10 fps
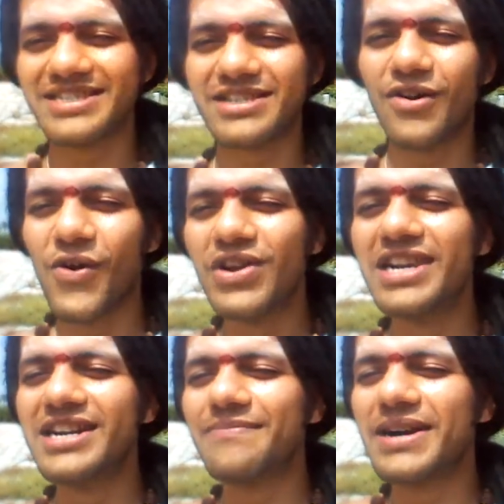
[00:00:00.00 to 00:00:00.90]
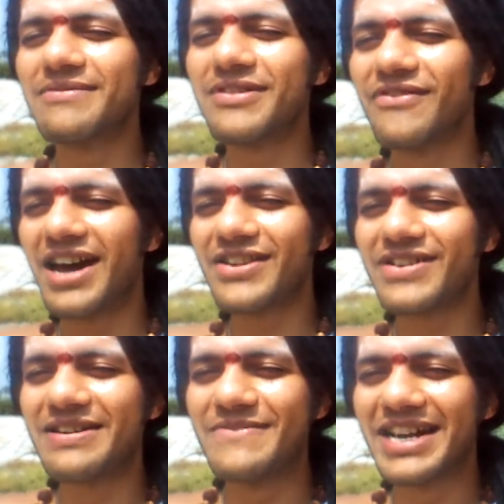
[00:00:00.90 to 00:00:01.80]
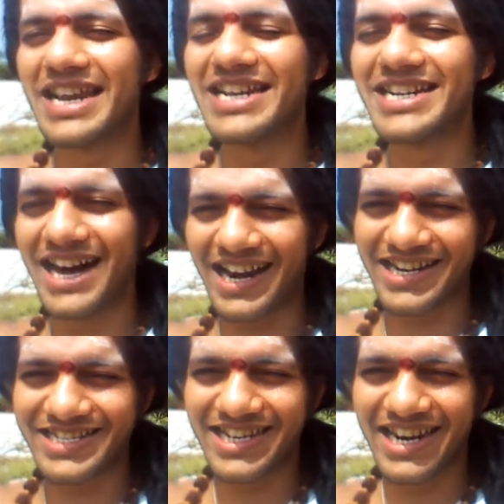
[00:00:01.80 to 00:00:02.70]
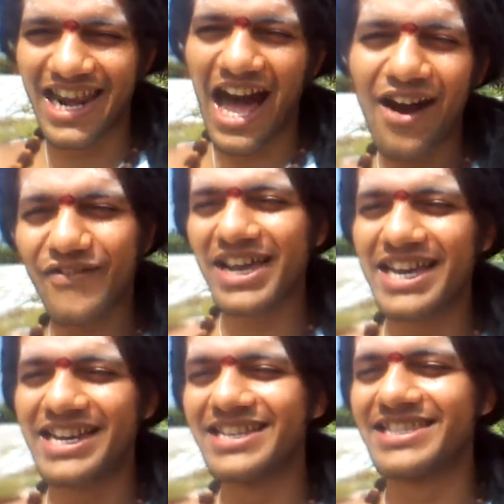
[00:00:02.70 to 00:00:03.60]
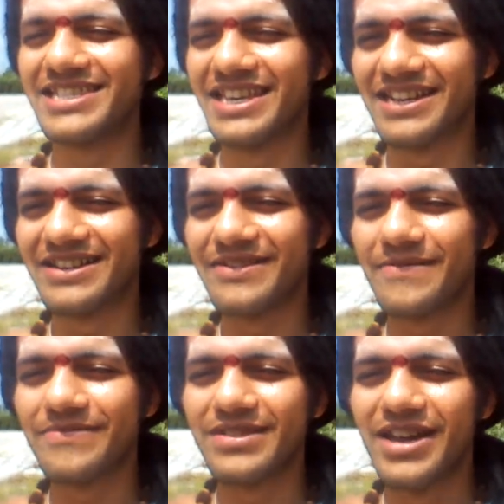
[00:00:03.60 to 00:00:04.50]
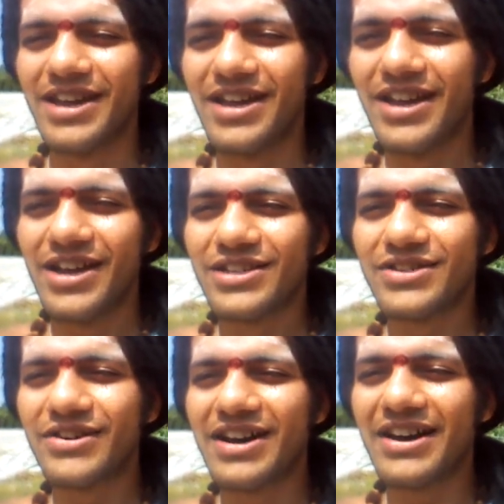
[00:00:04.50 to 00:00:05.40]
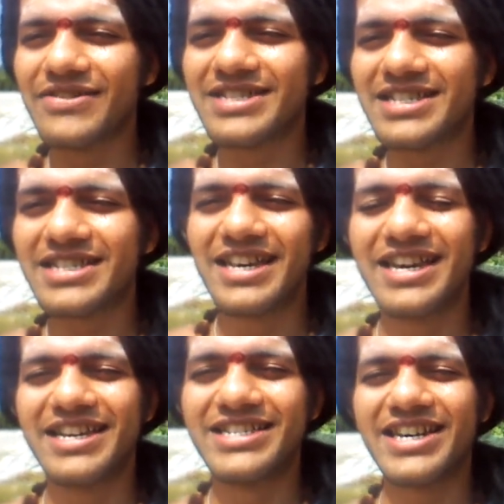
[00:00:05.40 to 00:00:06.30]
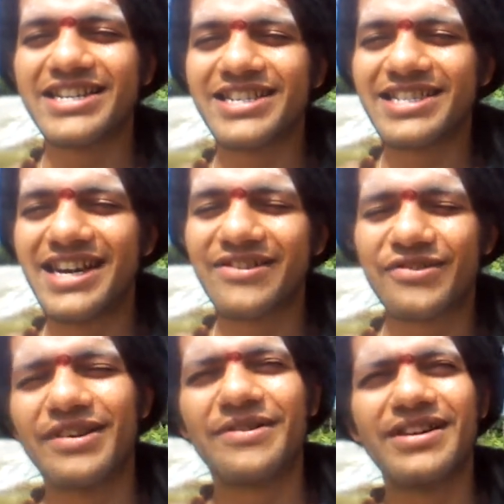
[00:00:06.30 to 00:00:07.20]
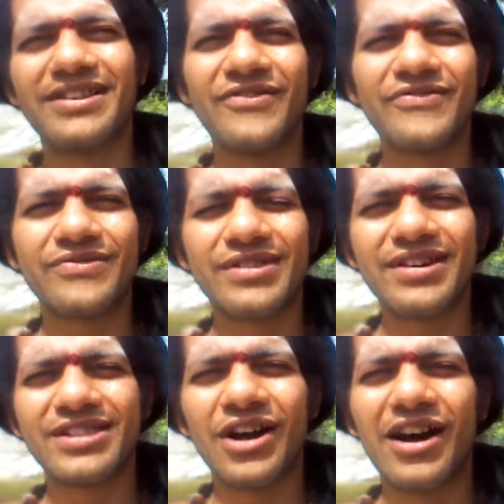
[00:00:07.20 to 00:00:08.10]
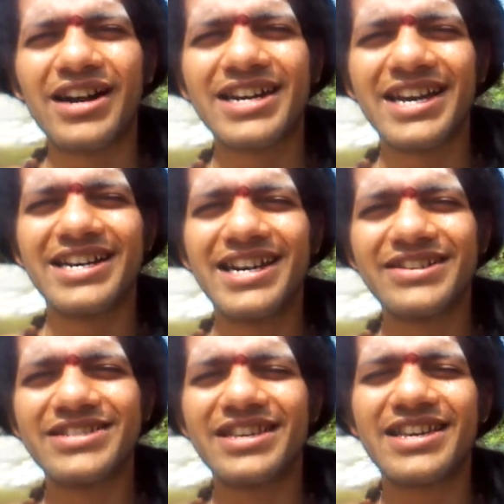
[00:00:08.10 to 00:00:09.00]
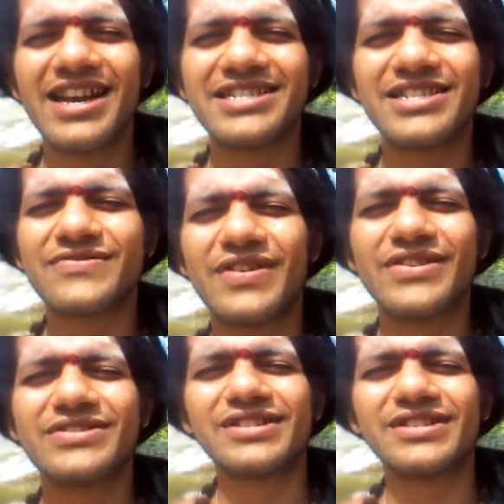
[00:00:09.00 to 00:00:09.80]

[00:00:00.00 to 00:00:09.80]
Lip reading: This is the only department where you can make an incarnation laugh like anything. So I was just cherishing that thought, and I was thinking, I just want to